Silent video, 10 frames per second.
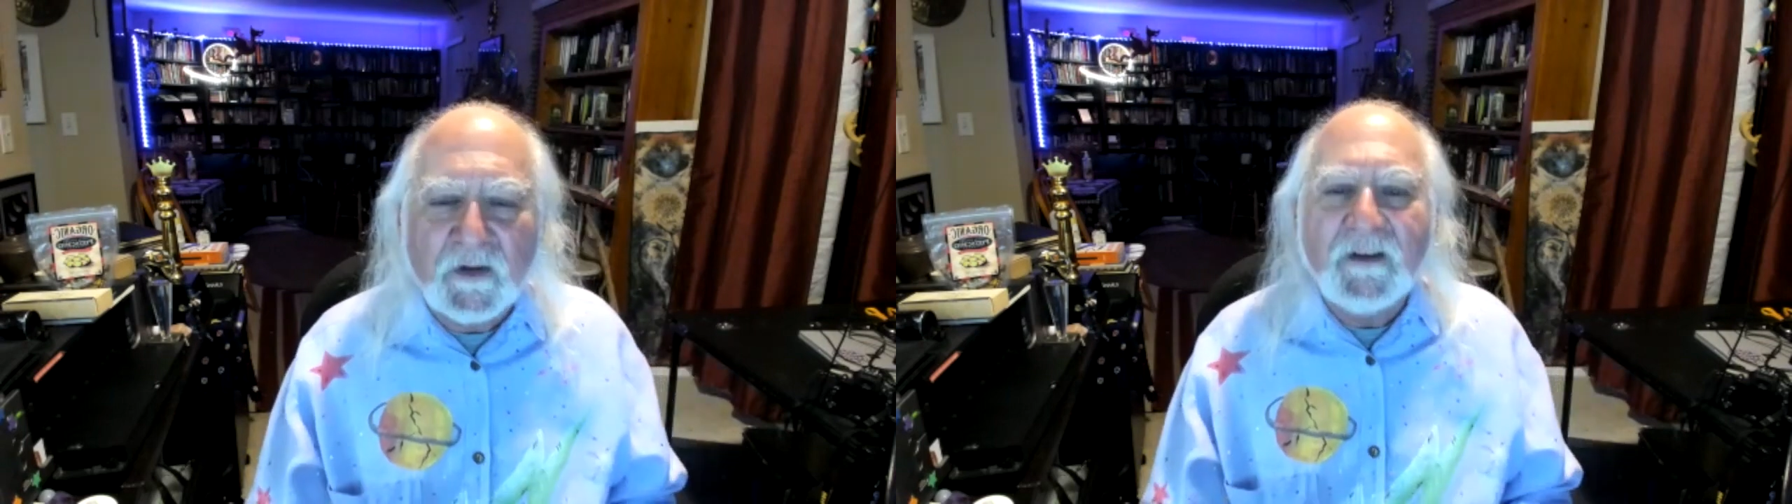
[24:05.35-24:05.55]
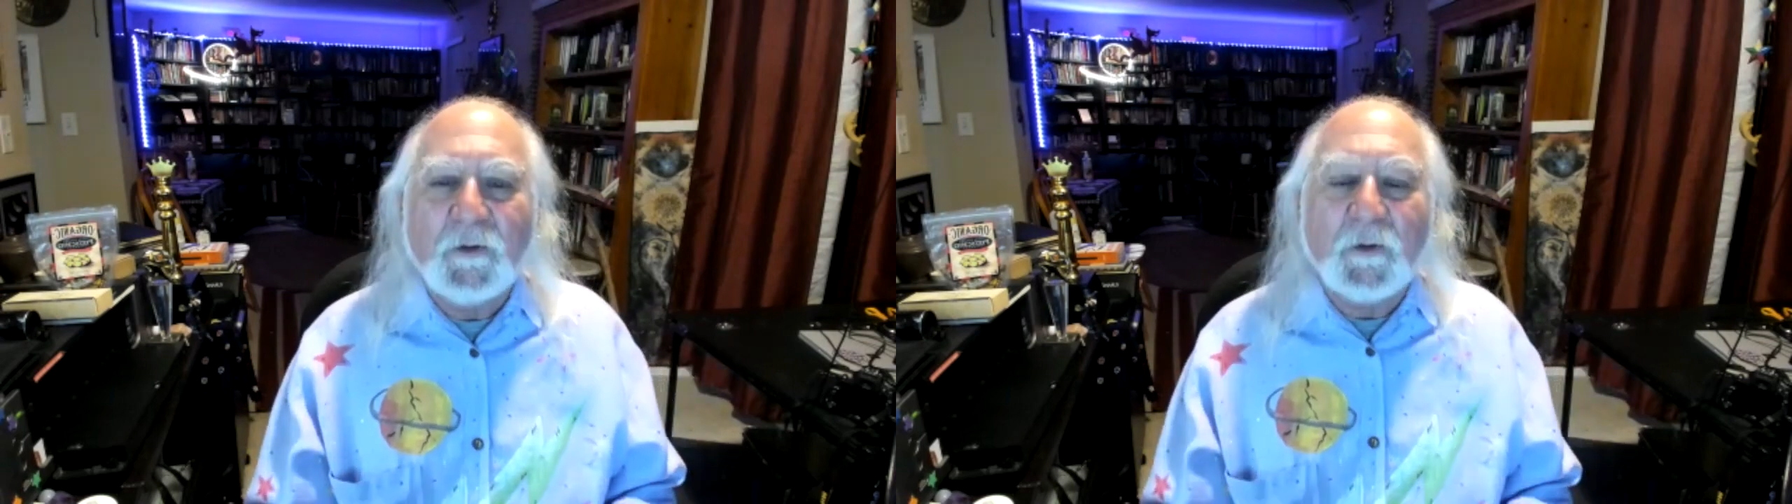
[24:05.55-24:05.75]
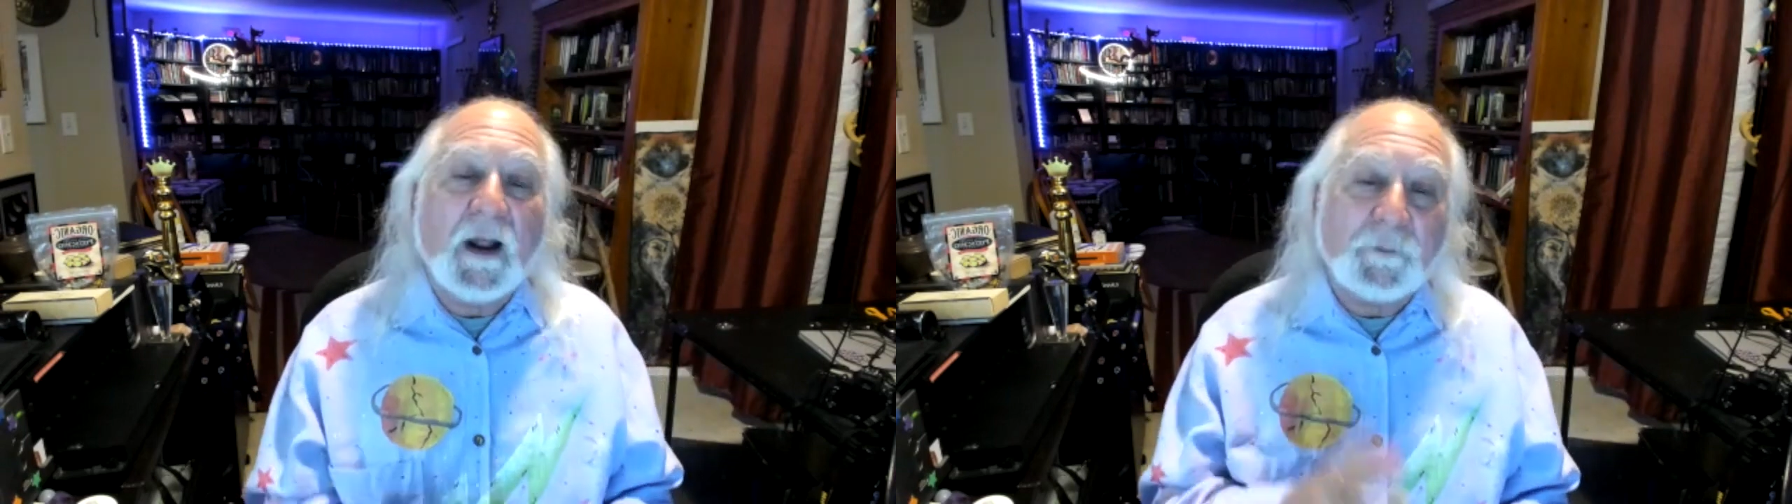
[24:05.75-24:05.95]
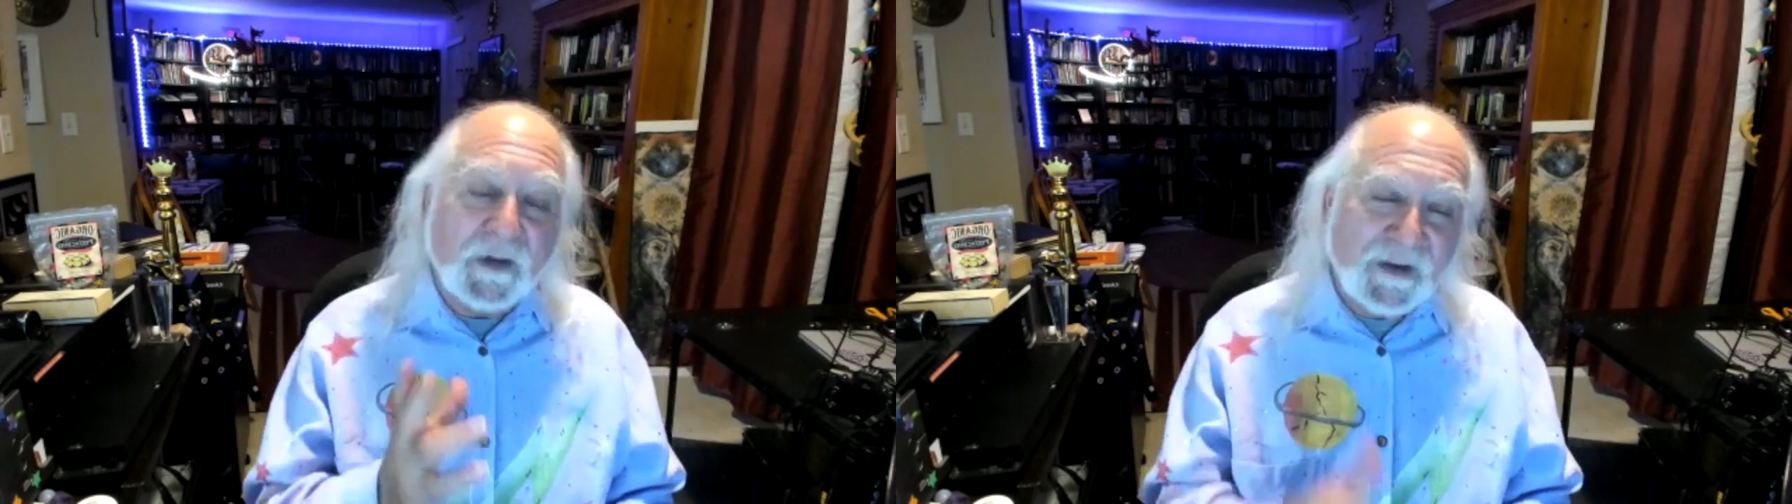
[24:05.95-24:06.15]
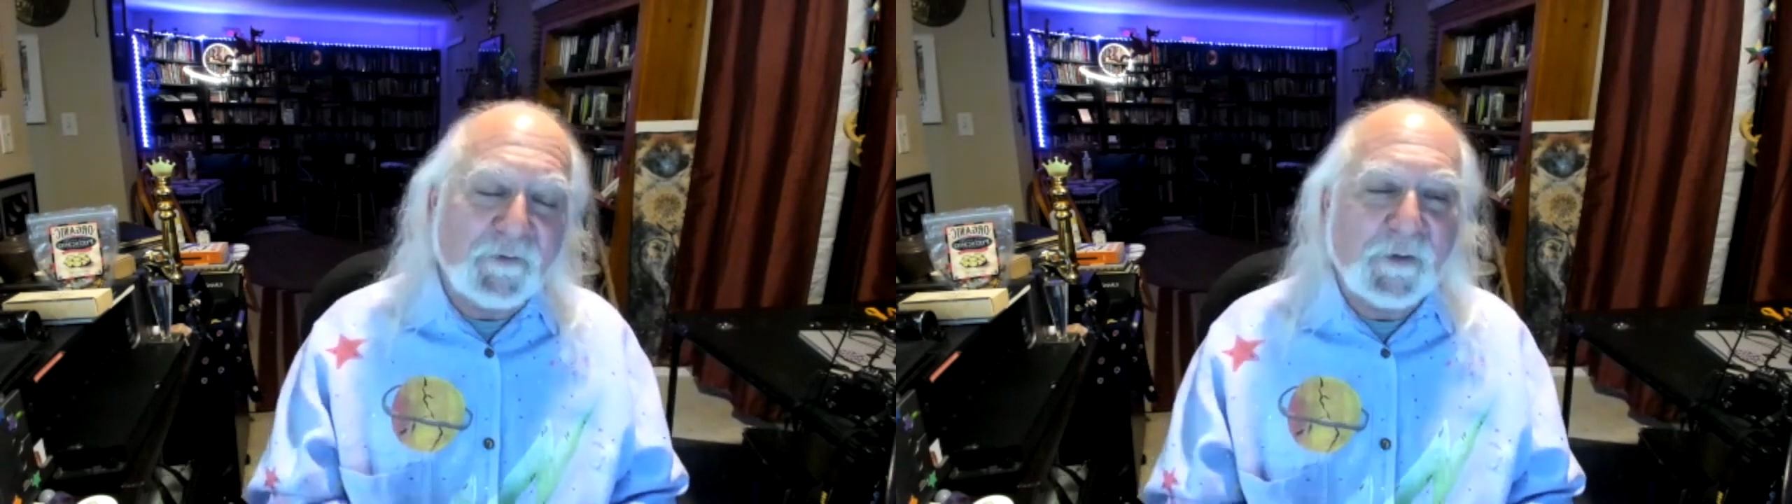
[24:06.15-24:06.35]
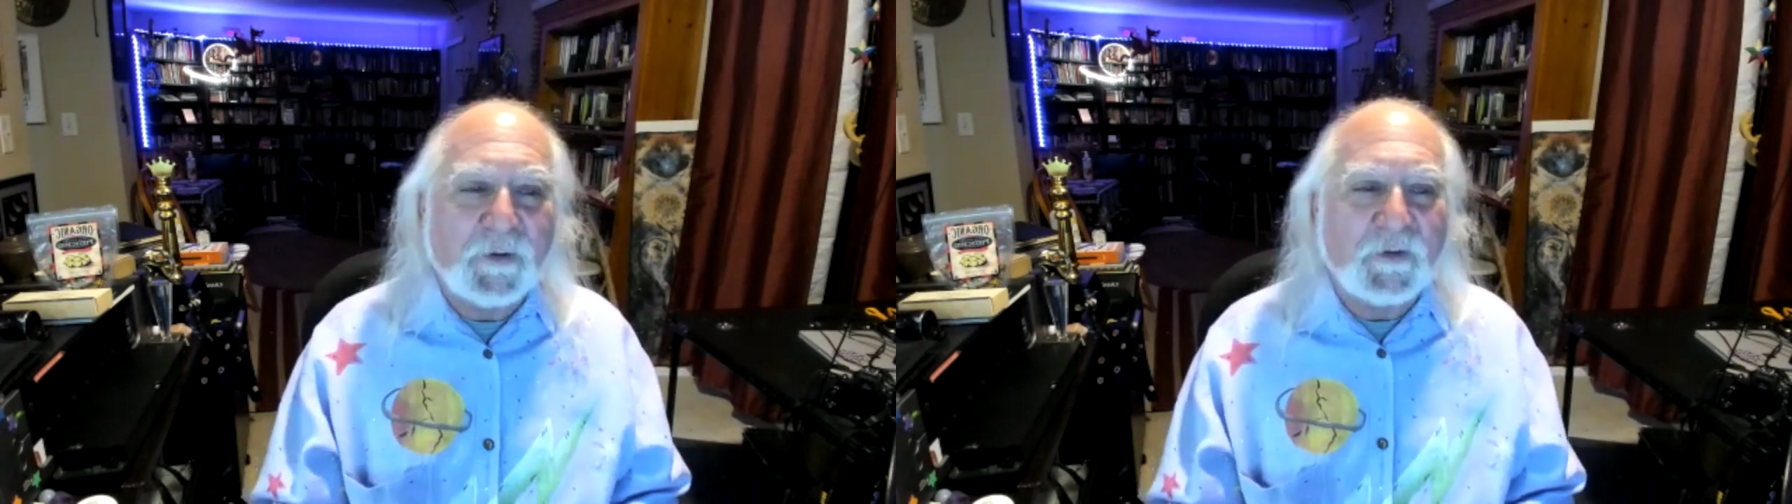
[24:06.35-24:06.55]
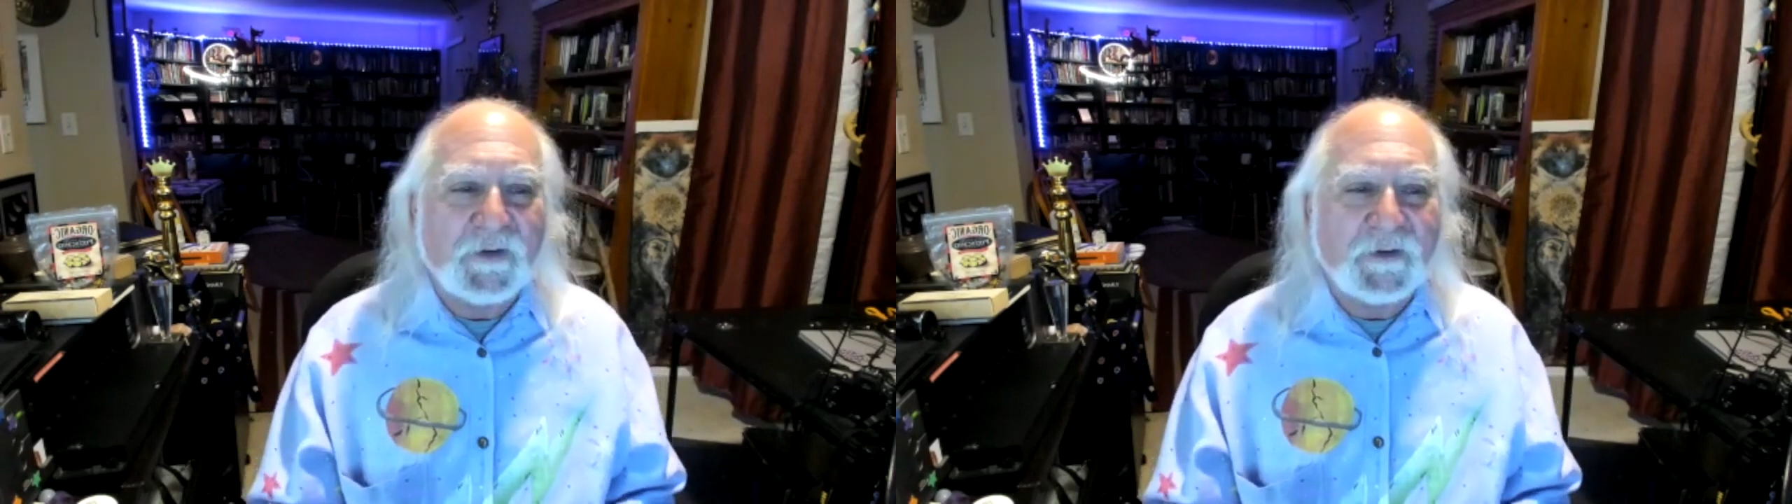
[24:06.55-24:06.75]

or not by every person.